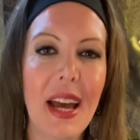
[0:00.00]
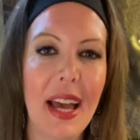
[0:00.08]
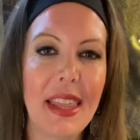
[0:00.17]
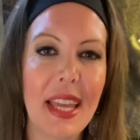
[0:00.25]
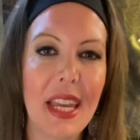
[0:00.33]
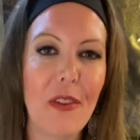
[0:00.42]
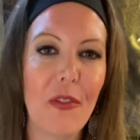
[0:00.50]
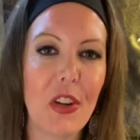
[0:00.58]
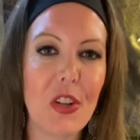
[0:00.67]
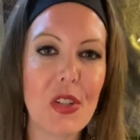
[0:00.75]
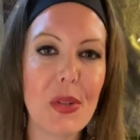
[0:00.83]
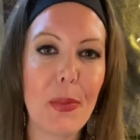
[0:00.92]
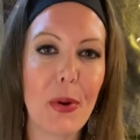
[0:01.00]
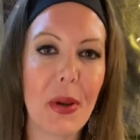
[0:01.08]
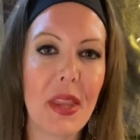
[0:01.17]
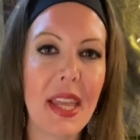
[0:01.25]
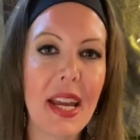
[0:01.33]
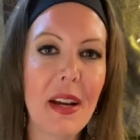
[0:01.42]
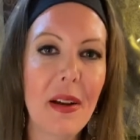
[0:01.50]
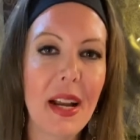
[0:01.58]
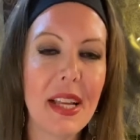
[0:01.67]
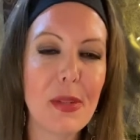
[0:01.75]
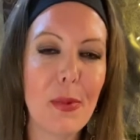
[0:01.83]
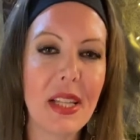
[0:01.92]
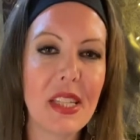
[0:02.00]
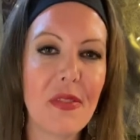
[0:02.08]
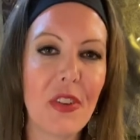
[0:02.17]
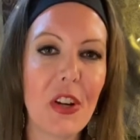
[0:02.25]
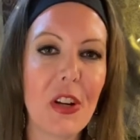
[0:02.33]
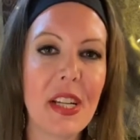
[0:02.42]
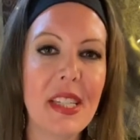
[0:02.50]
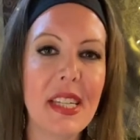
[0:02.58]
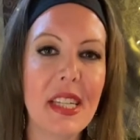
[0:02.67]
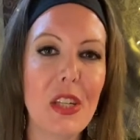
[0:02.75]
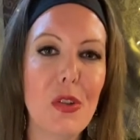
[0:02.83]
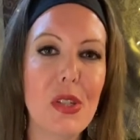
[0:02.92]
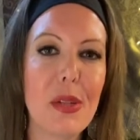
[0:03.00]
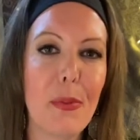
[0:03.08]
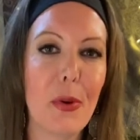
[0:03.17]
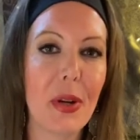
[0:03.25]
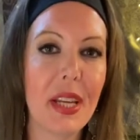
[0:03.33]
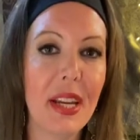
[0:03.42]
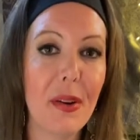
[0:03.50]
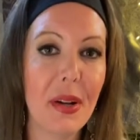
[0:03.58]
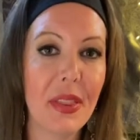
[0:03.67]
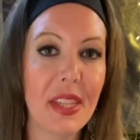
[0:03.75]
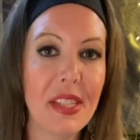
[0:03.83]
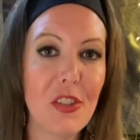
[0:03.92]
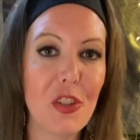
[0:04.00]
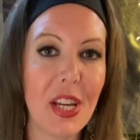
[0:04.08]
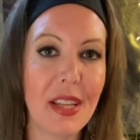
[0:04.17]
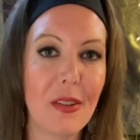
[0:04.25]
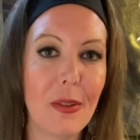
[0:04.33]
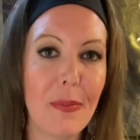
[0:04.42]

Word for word: I thank you for your support there as well as for your continued support here on this channel.